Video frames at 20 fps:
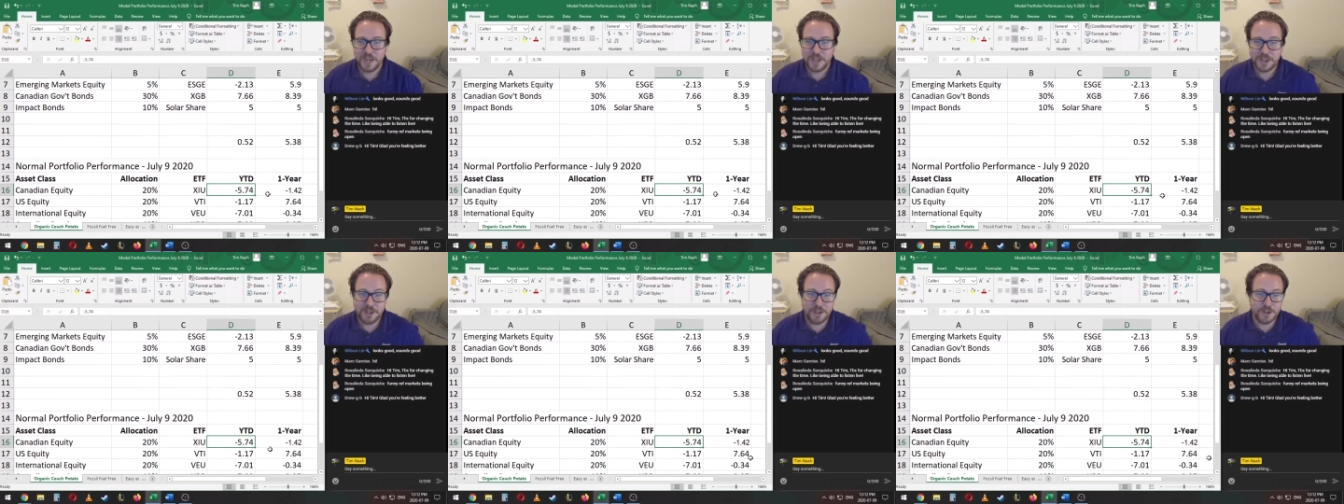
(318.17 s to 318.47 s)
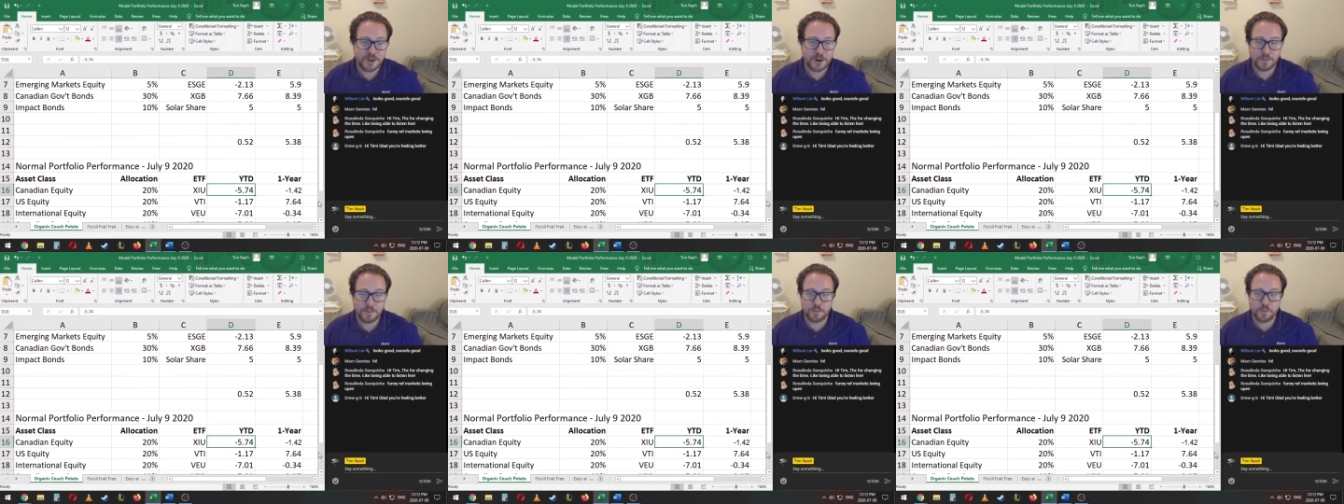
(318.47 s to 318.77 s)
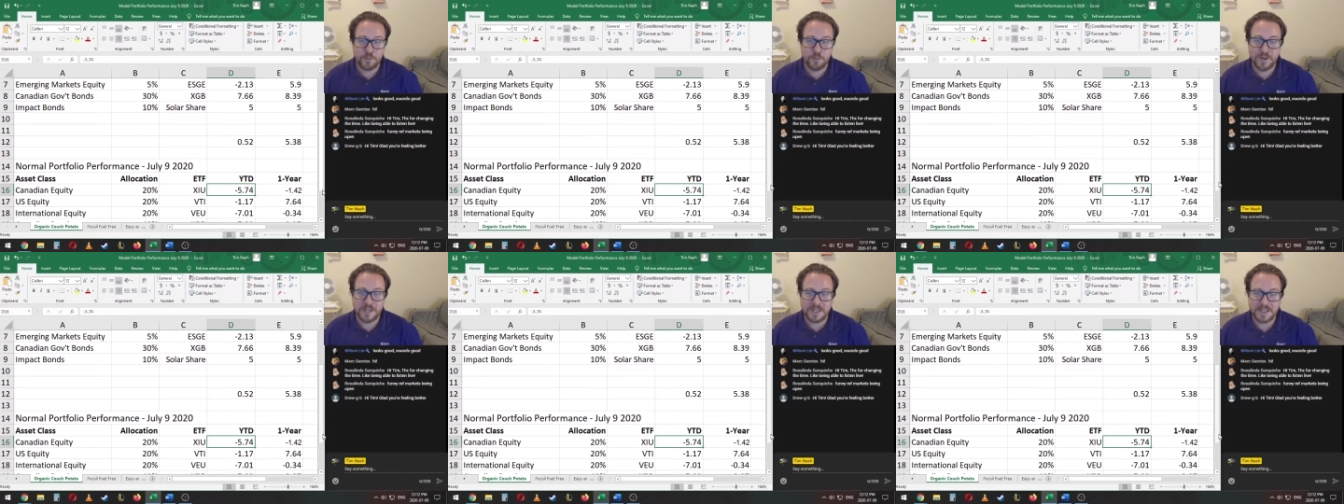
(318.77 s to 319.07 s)

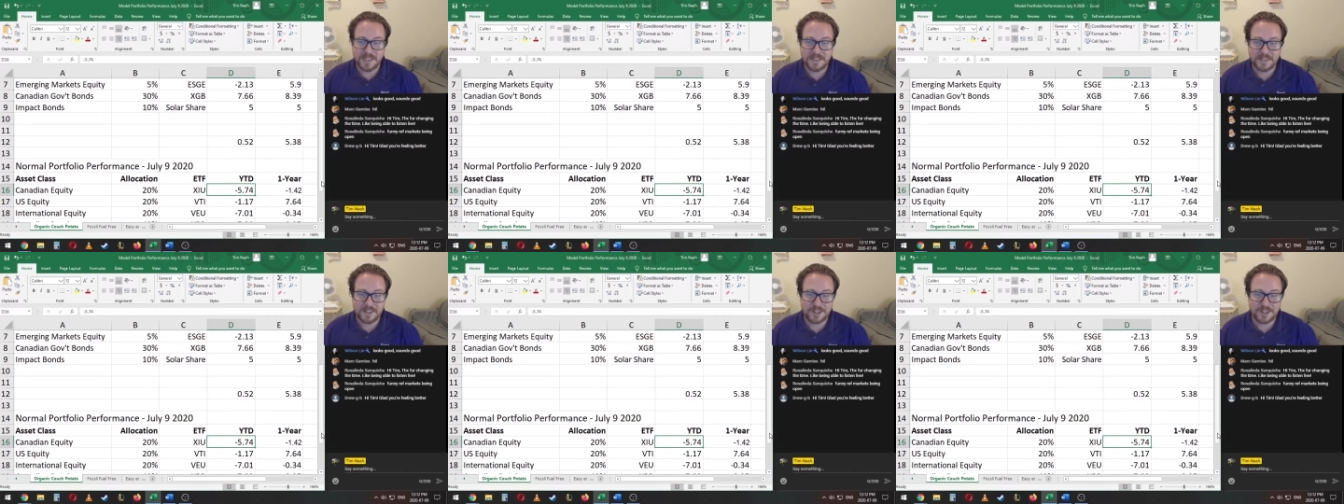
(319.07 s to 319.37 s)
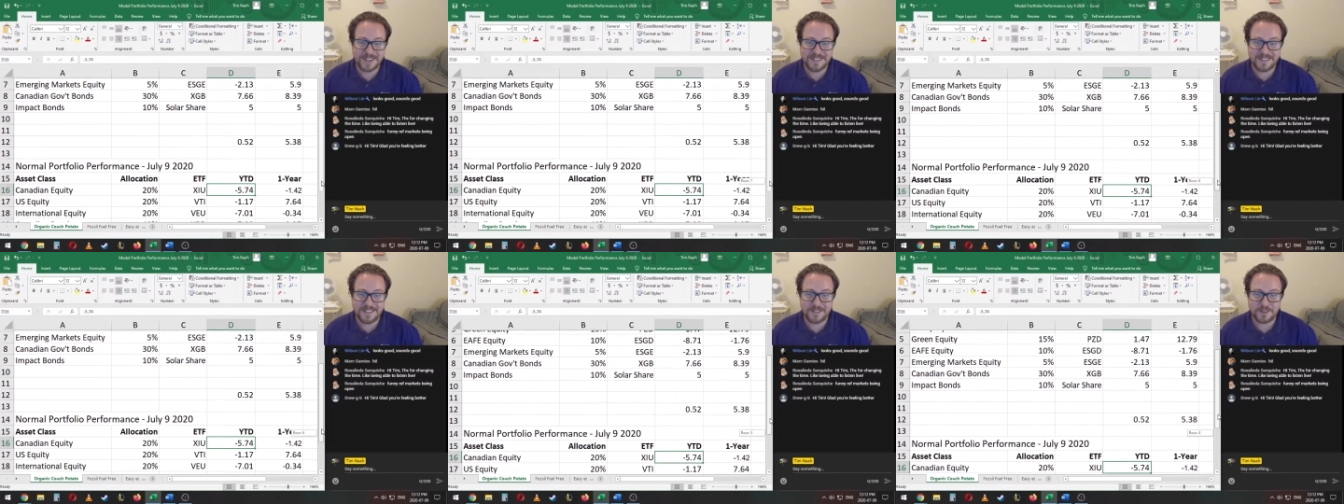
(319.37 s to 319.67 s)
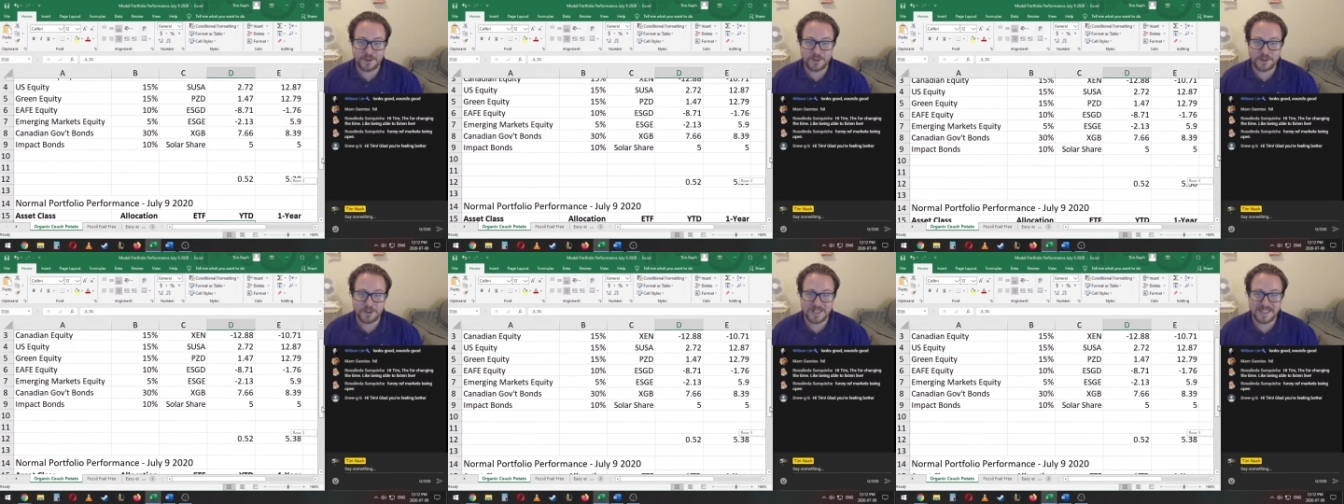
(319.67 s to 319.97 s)
really the Janssy
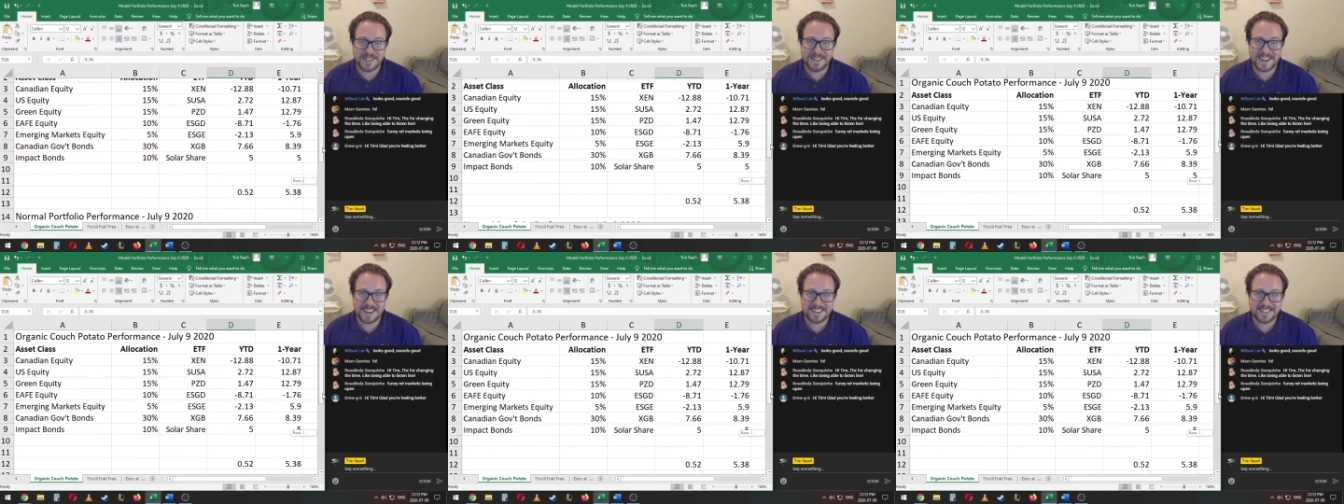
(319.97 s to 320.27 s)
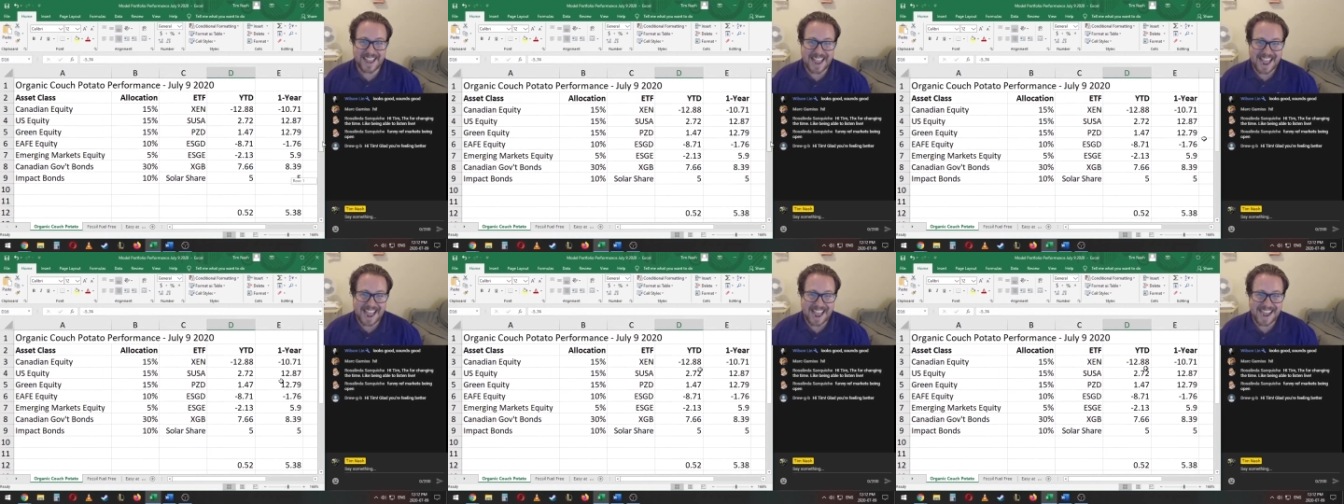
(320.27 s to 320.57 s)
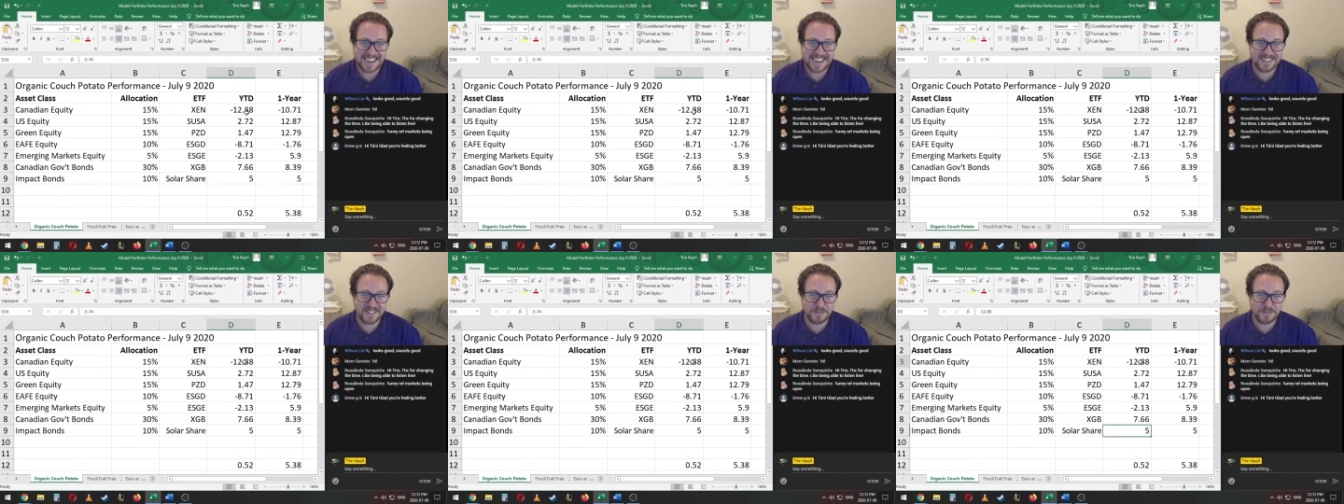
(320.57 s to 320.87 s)
Social Index
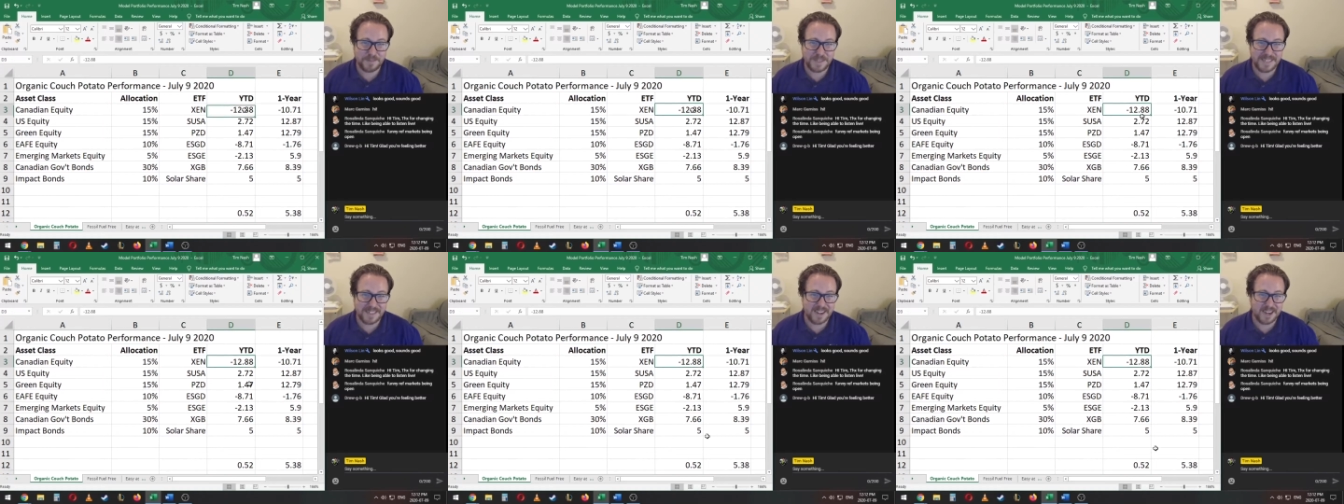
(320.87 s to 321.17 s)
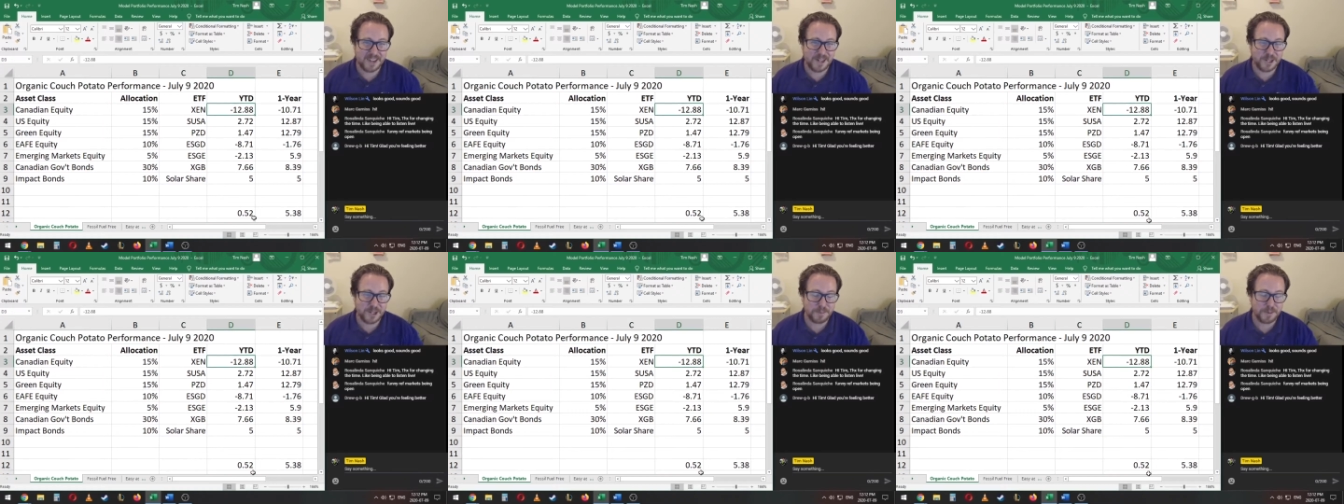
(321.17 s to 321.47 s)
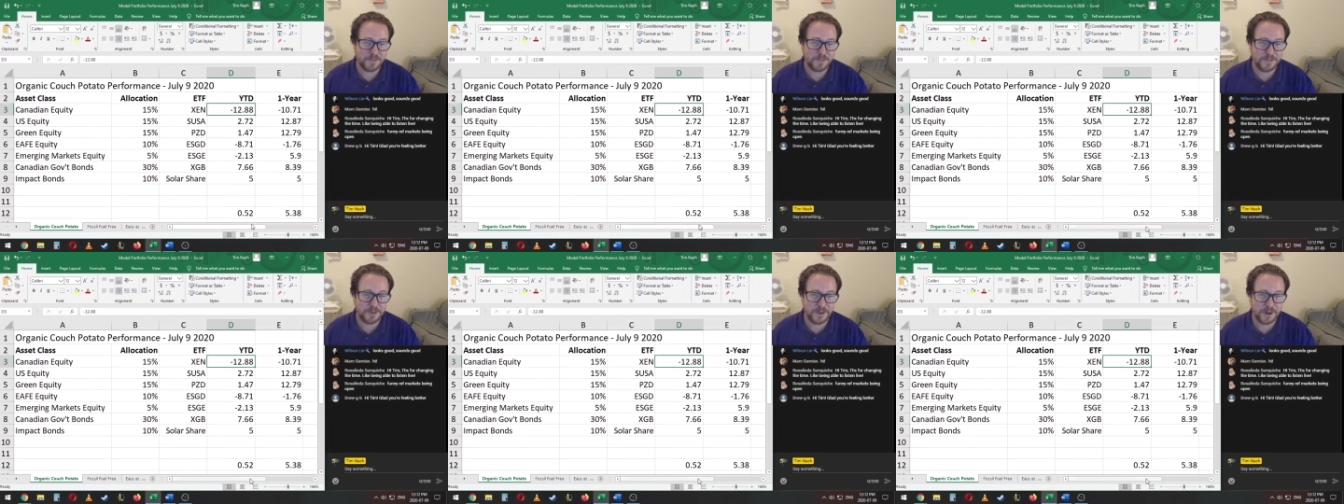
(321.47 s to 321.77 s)
has been
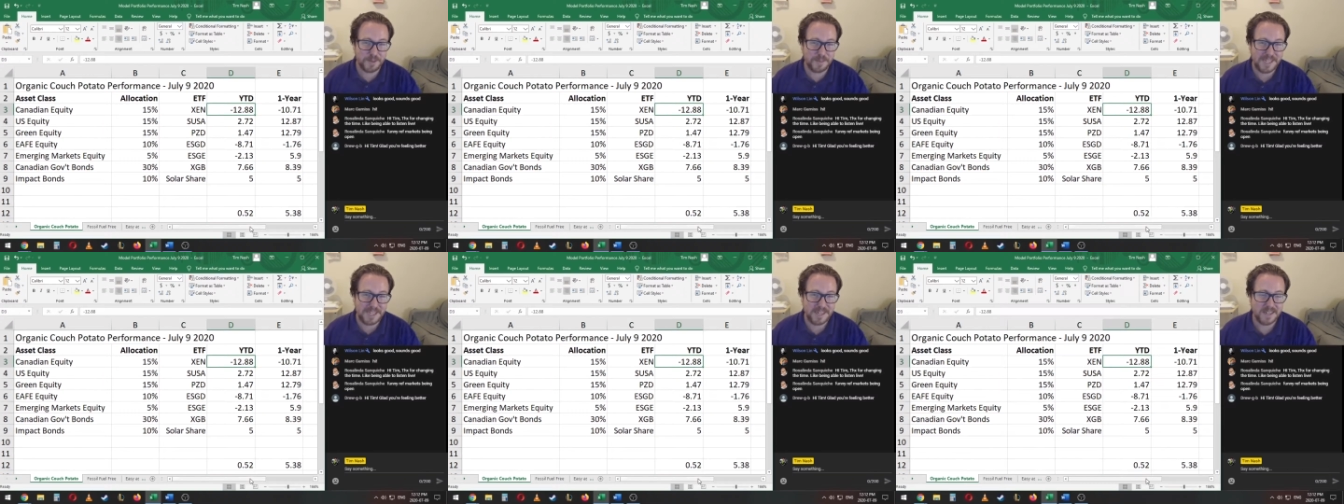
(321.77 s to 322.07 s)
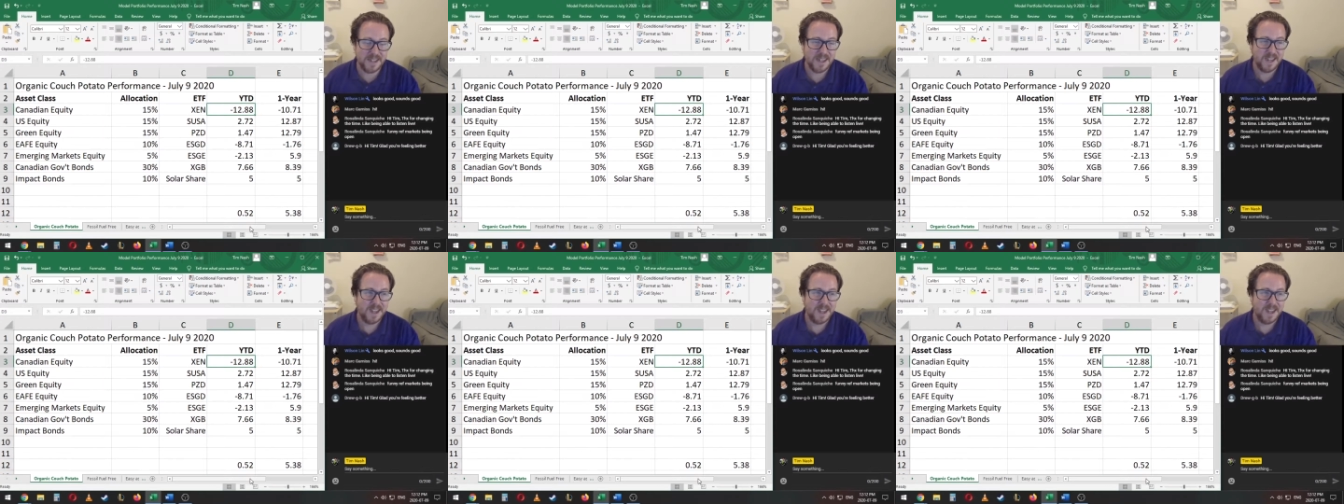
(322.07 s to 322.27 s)
underperforming.